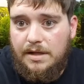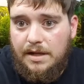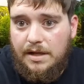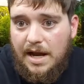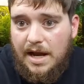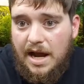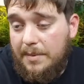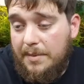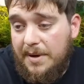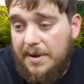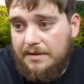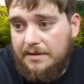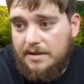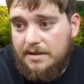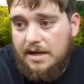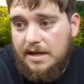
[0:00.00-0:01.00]
Yeah, I mean,
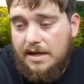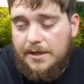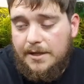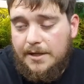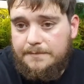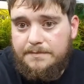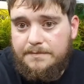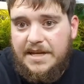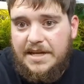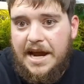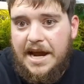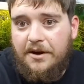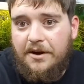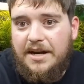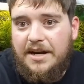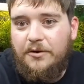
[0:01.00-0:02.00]

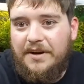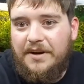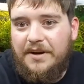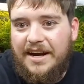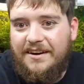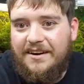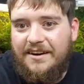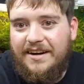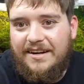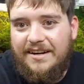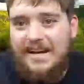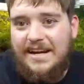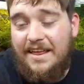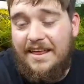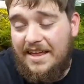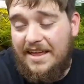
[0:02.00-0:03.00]
Gary don't carry.
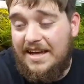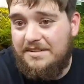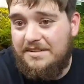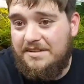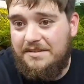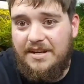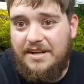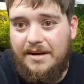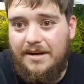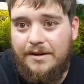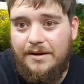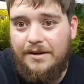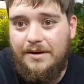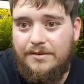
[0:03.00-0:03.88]
Yeah, that's the video.